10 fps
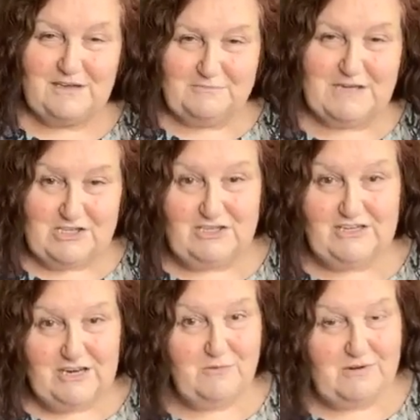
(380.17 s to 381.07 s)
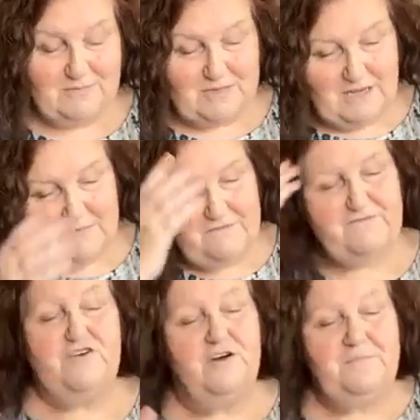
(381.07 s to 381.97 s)
commission. You know where I'm
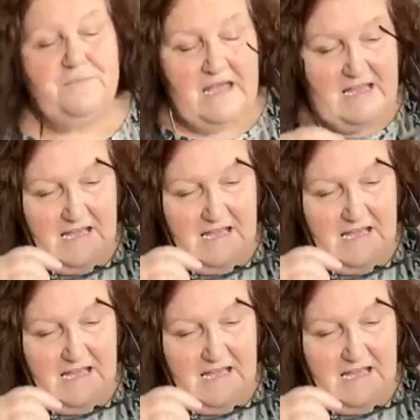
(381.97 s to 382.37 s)
coming from.